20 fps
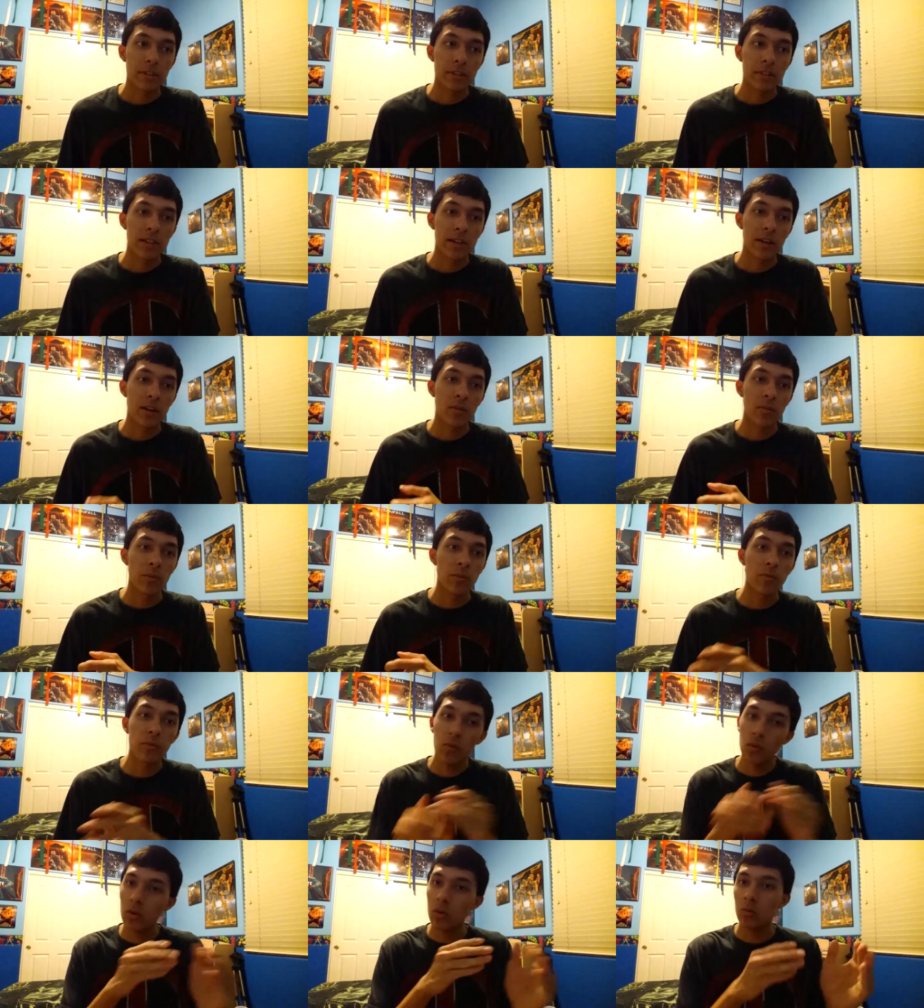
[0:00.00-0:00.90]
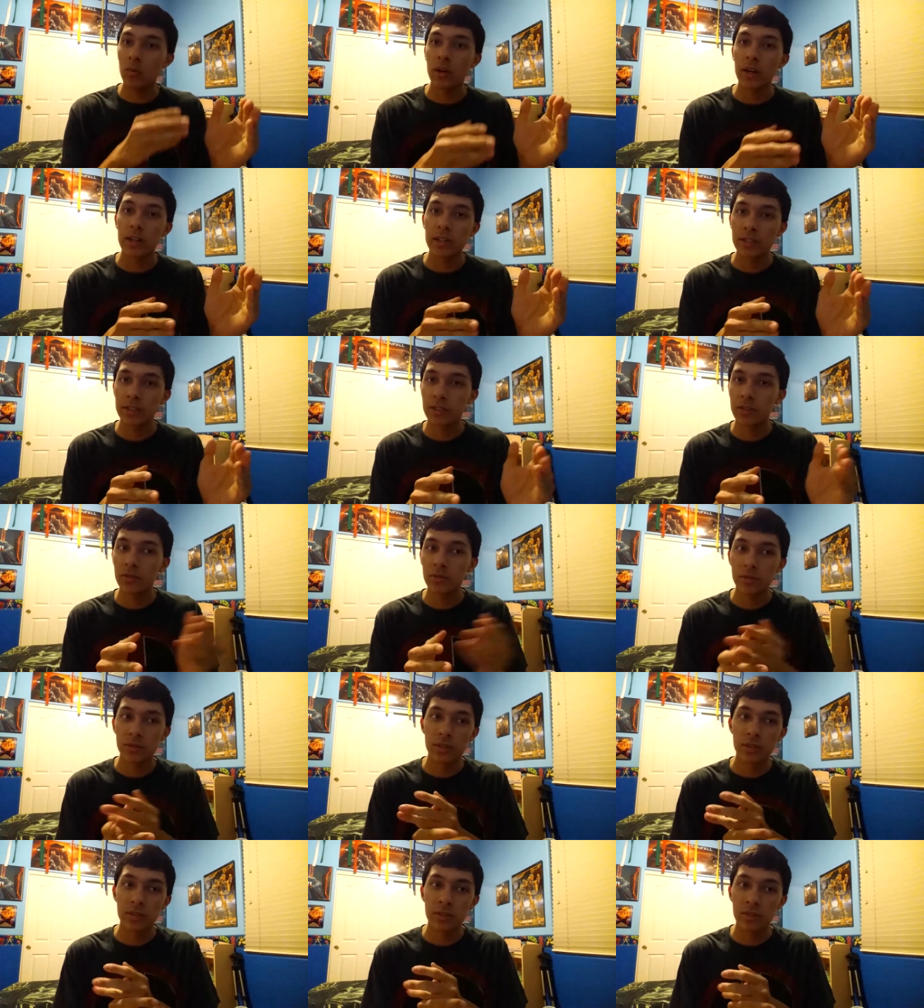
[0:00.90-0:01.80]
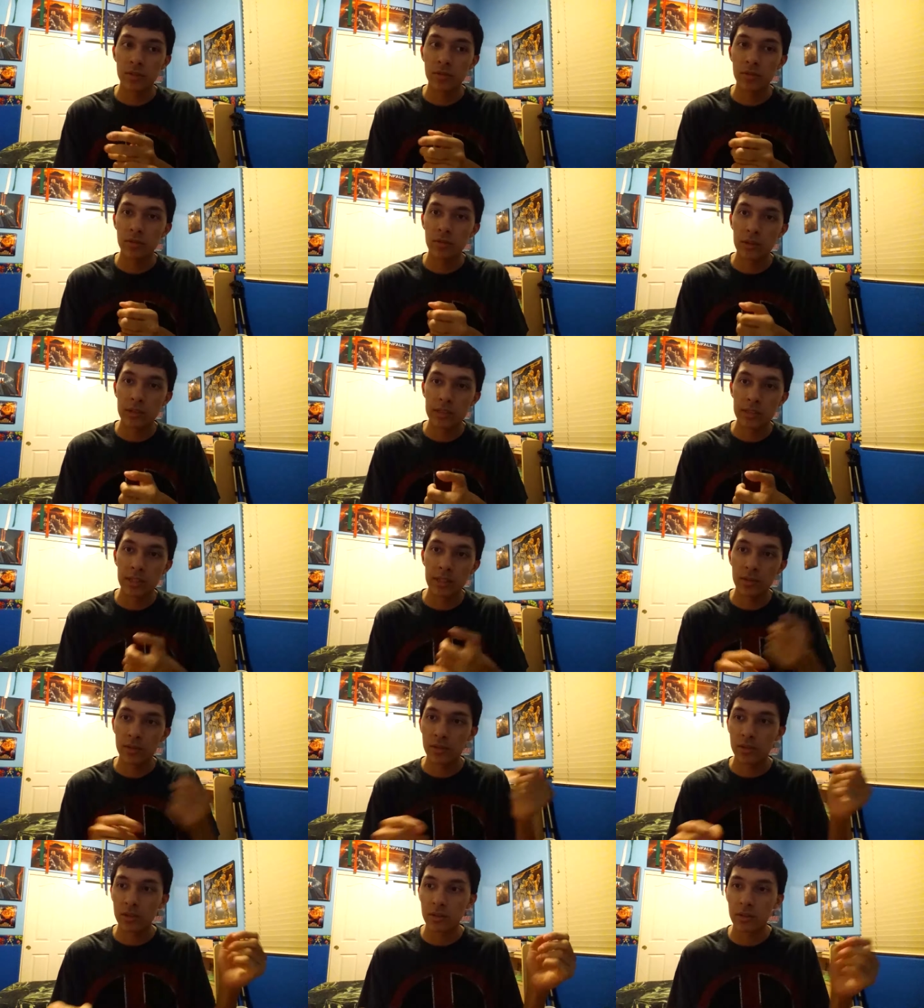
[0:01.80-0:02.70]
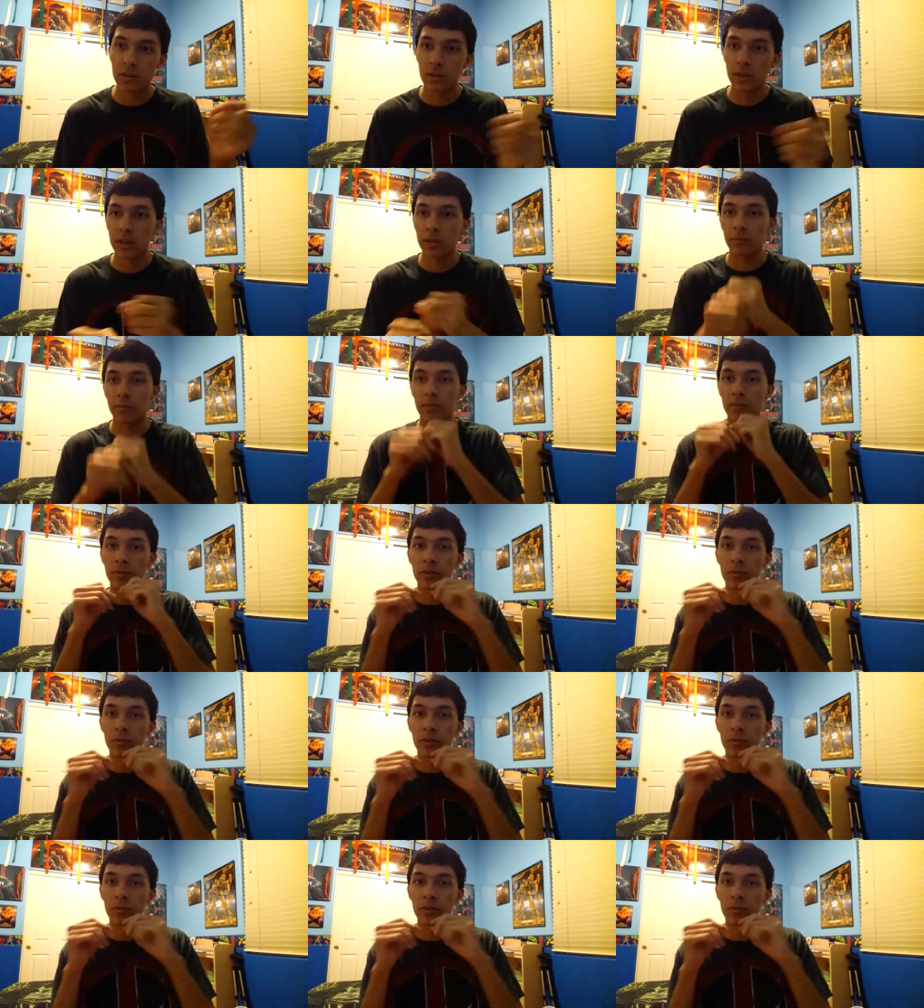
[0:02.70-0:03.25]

Now, before, what I used to do is I used to like